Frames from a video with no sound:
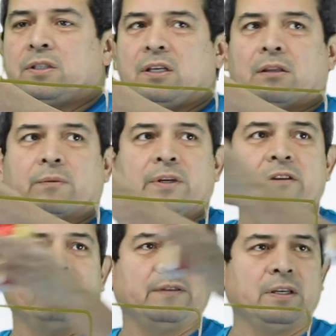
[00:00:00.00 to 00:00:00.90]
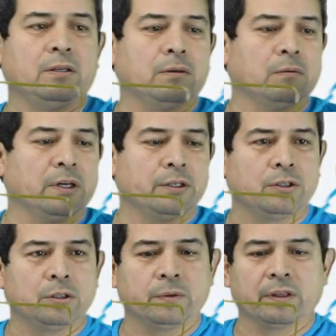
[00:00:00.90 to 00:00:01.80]
and T3 feed 1,
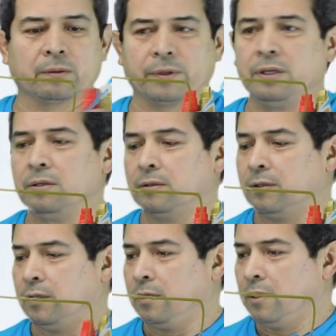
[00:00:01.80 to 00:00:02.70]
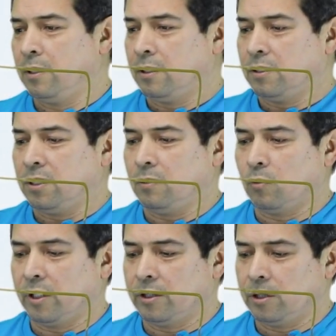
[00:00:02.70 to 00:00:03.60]
2, and 3.
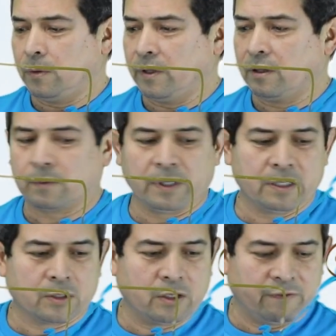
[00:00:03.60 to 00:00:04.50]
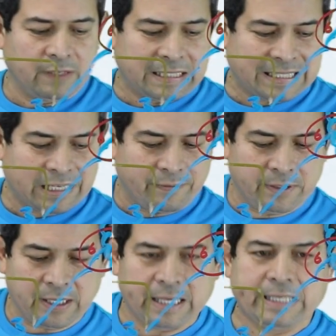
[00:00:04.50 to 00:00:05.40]
T1, 2, and 3 is going to feed
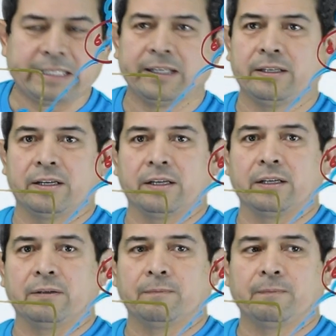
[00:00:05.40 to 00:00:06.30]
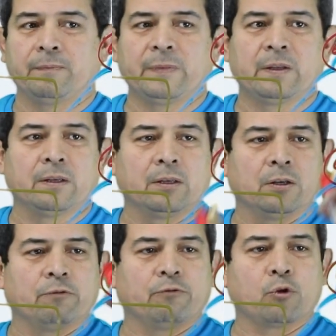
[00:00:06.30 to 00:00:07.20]
7, 8, and 9.
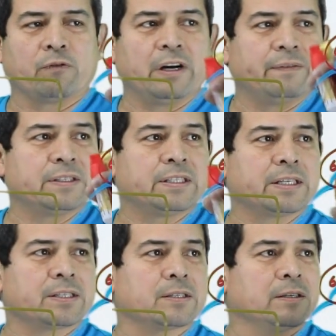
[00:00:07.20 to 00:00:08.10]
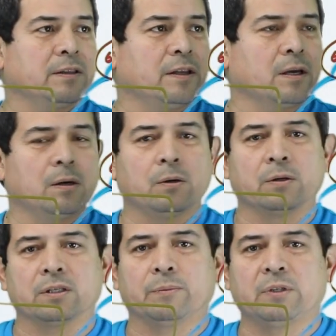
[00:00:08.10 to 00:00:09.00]
4, 5, and 6, they go
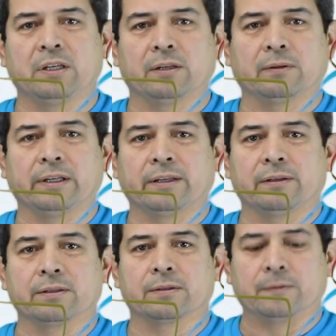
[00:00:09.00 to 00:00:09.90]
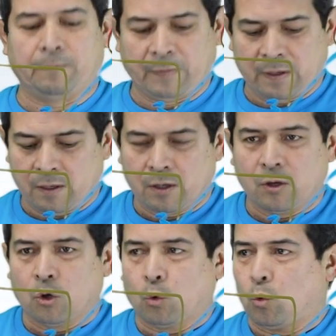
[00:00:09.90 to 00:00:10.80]
hooked up together like this.
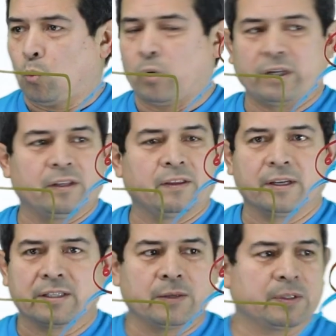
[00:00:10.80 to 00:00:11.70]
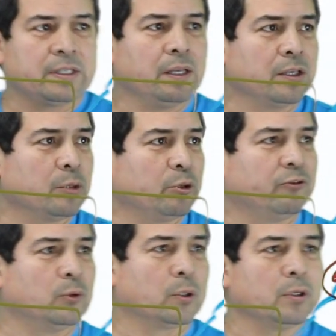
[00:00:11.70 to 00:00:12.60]
One of the things I was telling you
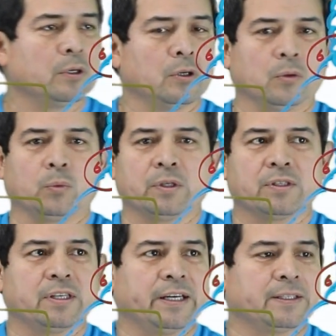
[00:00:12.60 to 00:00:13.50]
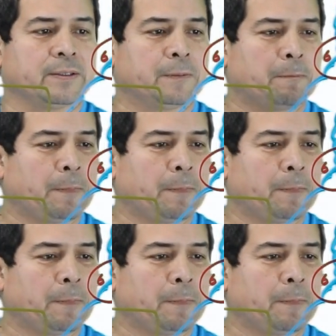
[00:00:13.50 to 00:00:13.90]
before was that